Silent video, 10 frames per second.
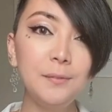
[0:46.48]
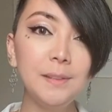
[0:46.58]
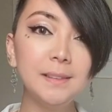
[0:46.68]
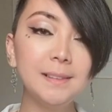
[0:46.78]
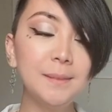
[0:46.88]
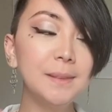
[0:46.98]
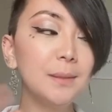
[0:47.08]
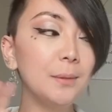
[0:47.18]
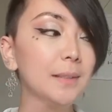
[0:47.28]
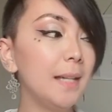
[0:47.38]
fierce love.
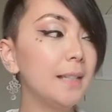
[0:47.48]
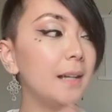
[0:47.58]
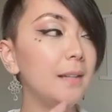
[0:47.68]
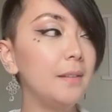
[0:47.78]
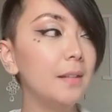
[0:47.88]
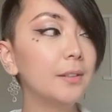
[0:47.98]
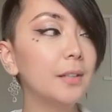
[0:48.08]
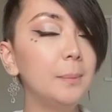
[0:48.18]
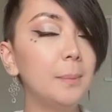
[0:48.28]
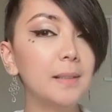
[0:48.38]
So yet another
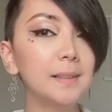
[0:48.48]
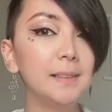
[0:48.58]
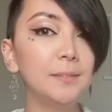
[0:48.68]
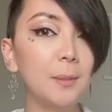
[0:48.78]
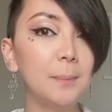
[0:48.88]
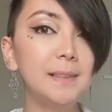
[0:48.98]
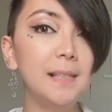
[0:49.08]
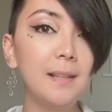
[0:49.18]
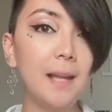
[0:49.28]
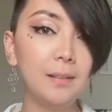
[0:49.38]
unboxing from
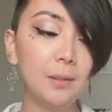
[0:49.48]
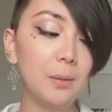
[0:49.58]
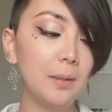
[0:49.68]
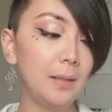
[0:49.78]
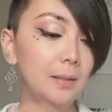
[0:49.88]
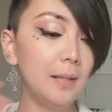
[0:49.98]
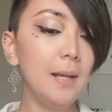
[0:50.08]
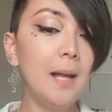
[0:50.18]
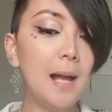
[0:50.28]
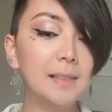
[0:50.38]
Zalando, and
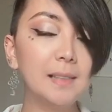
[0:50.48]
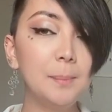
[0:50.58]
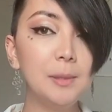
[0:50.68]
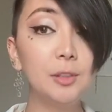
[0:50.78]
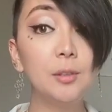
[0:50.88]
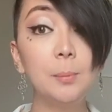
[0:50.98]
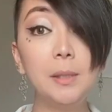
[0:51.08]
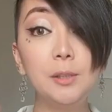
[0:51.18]
as I mentioned on my